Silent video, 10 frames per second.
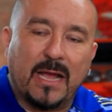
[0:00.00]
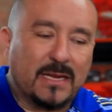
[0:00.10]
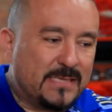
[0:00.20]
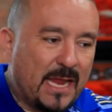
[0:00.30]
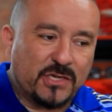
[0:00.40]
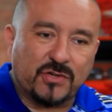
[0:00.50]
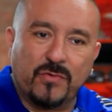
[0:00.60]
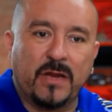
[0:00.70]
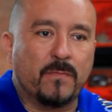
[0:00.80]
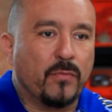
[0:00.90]
got
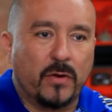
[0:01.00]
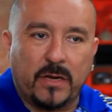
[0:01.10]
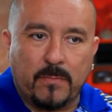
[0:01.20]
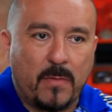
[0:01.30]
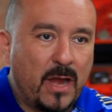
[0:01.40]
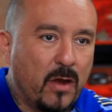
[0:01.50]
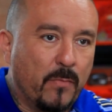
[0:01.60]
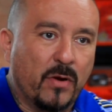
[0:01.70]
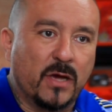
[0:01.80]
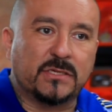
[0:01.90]
tangerine, put it in my
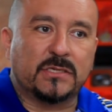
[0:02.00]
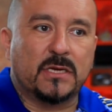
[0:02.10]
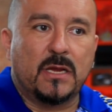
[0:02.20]
airbrush,